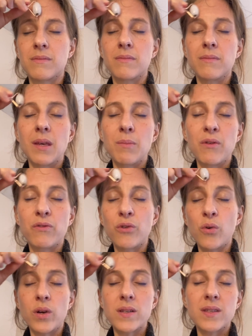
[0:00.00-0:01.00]
Maybe
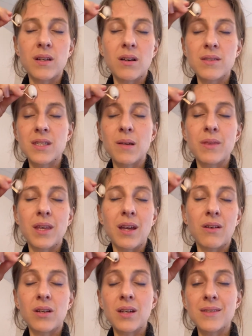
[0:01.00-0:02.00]
focusing on some of the
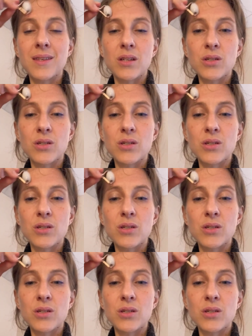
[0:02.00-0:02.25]
areas that